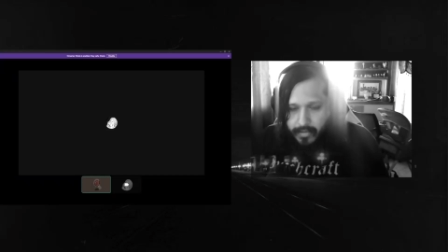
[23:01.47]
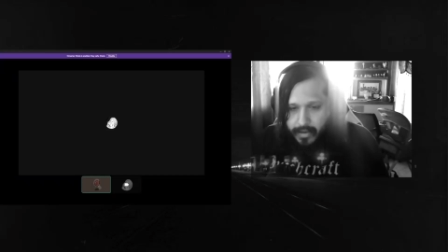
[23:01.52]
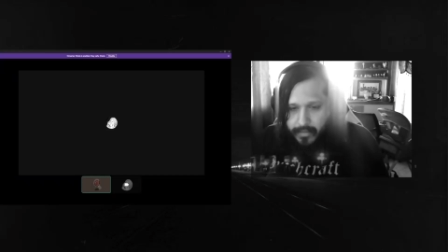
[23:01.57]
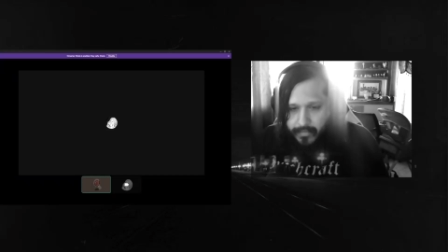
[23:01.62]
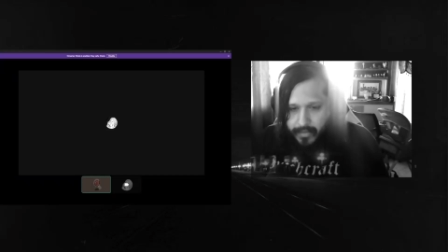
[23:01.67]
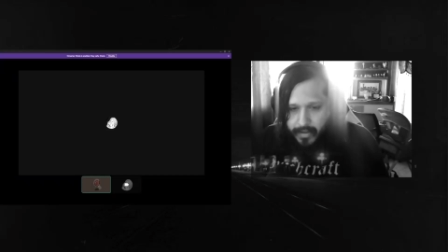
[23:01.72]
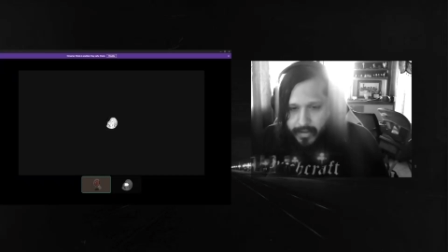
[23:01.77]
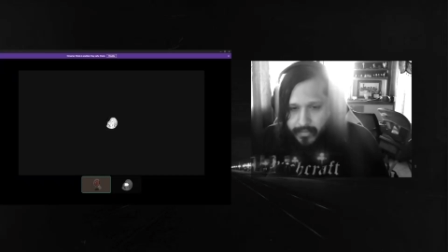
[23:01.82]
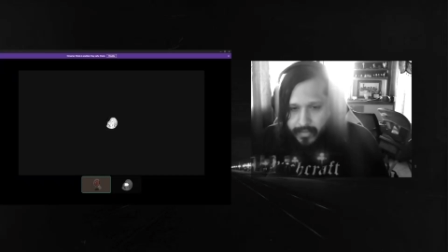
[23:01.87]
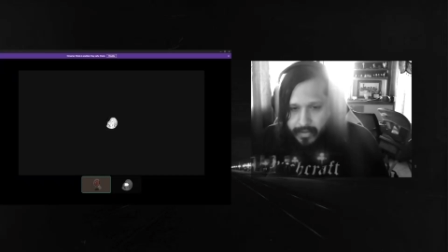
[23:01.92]
have
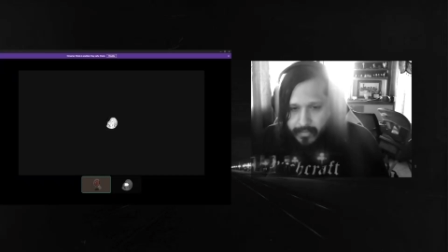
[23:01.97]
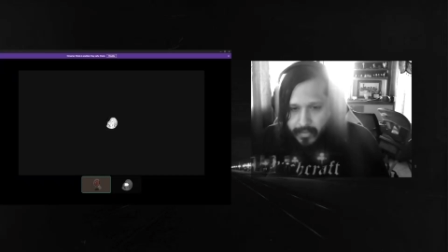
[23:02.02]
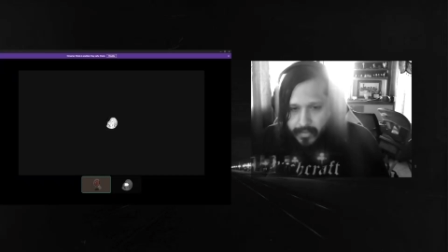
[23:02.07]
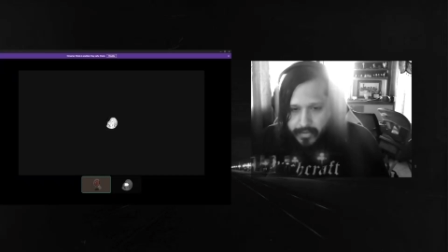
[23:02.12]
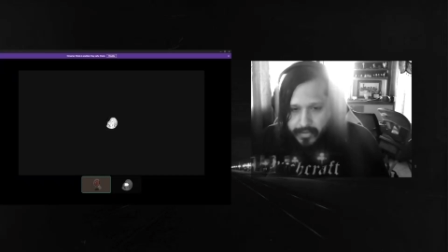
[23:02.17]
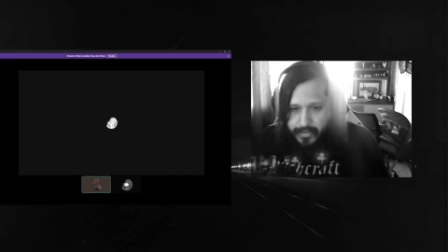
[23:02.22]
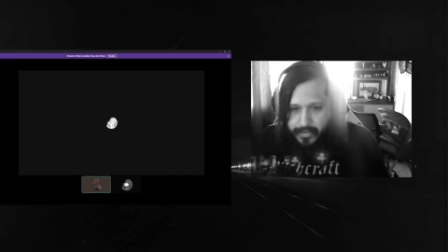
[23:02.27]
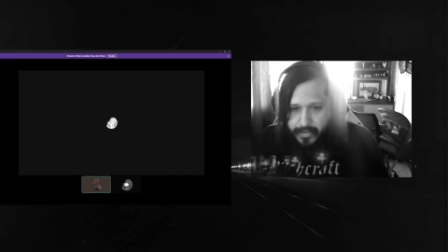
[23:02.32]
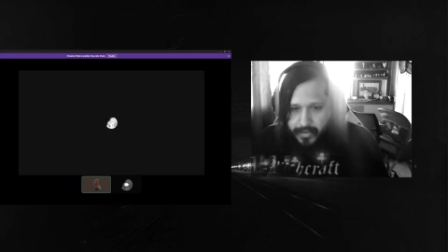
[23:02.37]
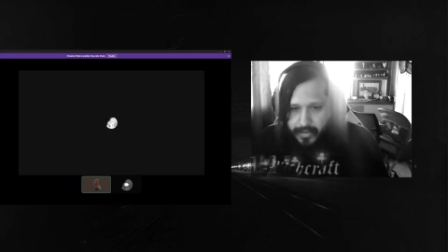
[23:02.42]
you ever
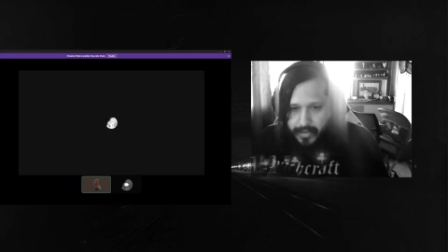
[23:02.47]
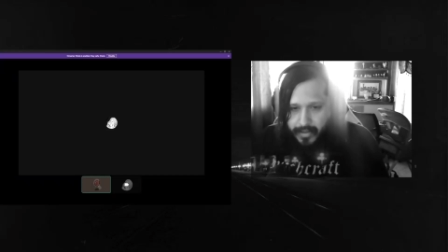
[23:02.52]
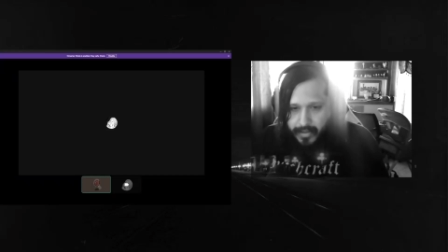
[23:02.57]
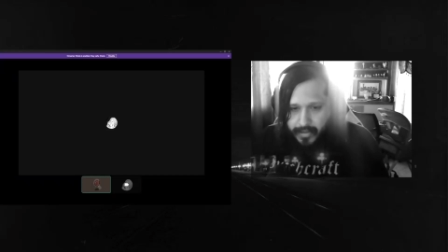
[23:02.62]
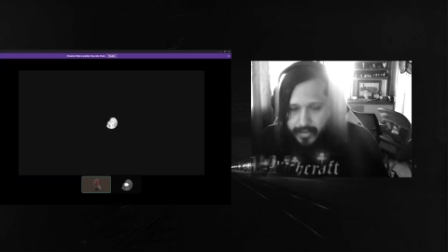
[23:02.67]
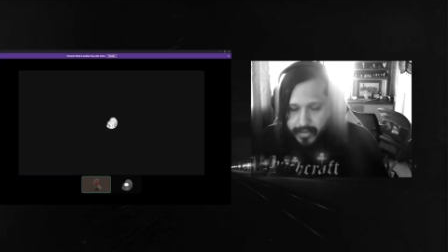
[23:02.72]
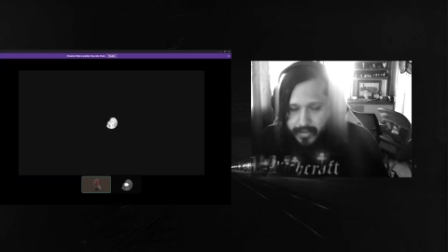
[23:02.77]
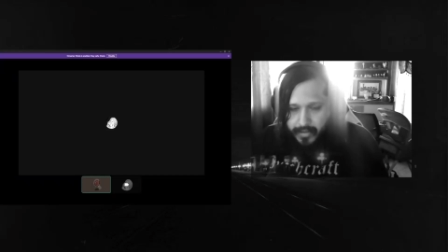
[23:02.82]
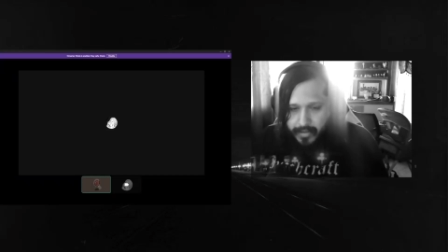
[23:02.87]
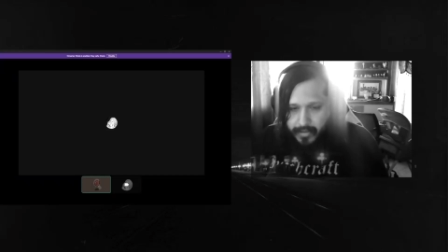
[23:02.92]
emotionally
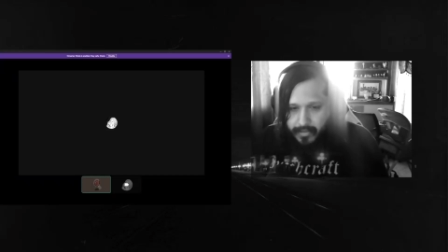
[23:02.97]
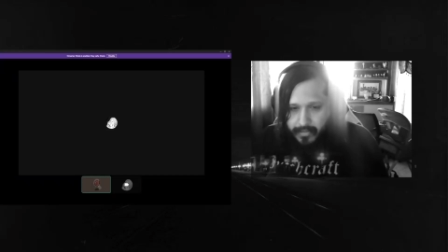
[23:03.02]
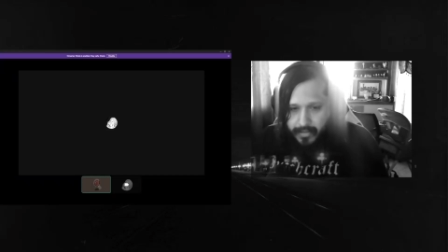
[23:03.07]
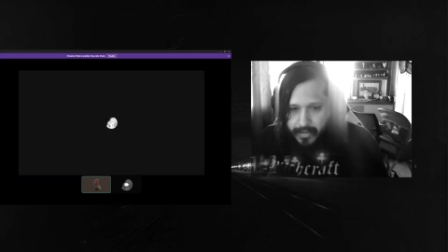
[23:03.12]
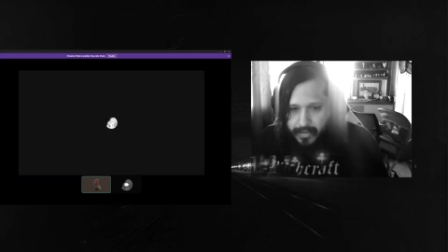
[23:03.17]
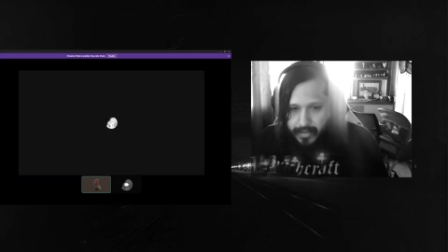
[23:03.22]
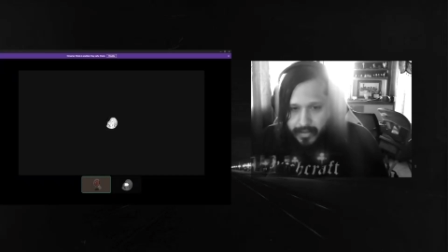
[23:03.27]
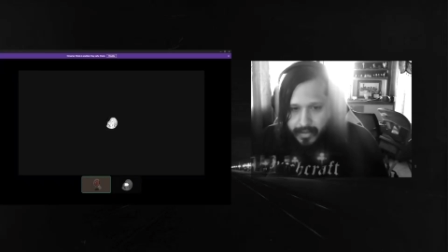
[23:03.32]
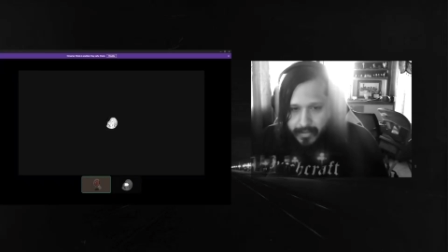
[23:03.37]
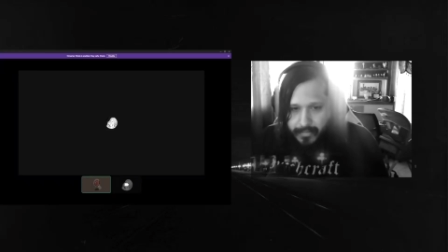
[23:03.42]
connected to in
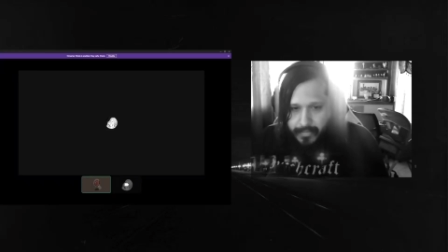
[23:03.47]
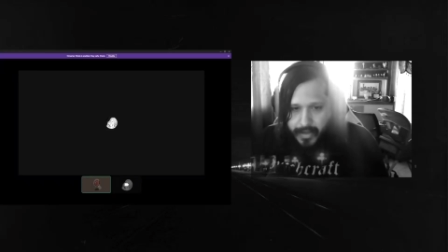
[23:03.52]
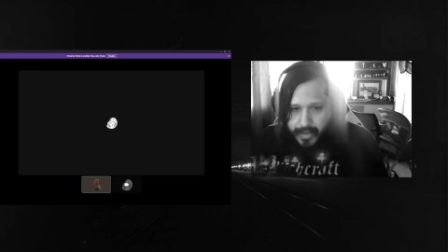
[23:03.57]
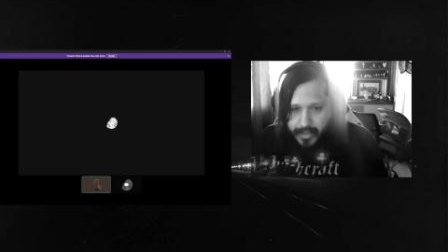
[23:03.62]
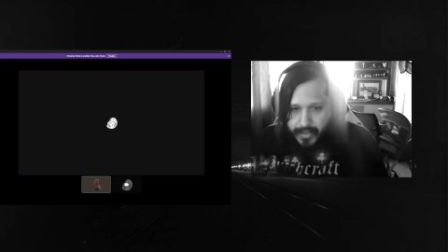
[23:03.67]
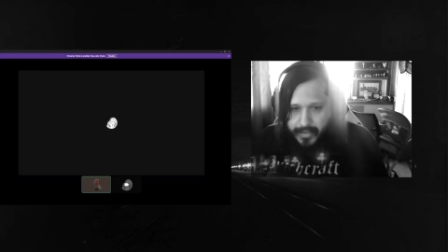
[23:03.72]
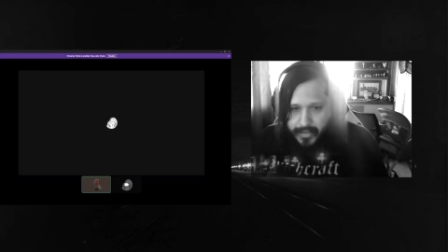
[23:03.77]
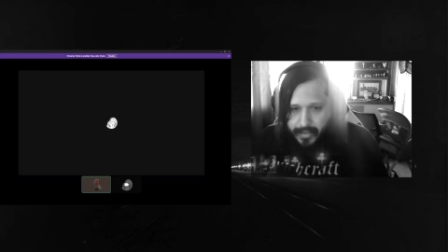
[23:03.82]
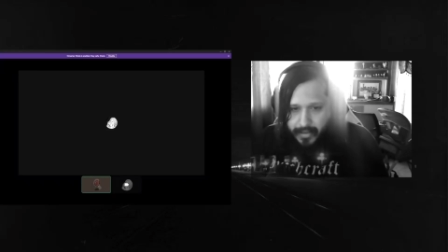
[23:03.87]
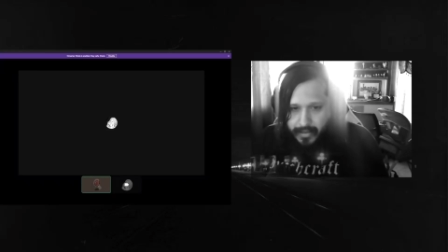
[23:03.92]
any
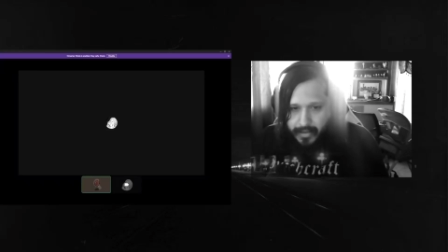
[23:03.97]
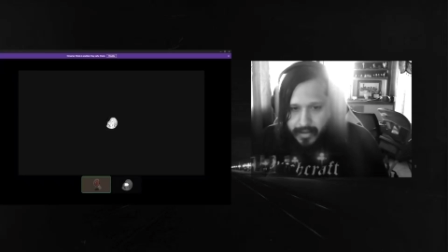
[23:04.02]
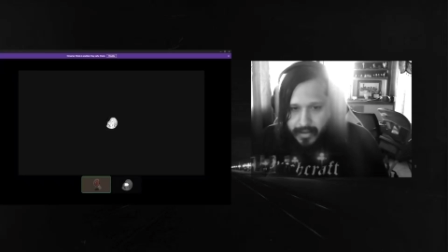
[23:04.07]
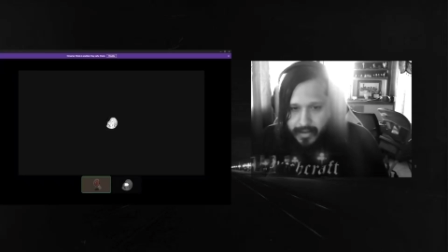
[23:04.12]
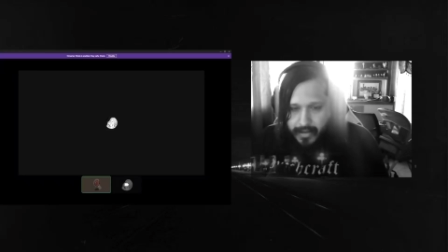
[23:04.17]
capacity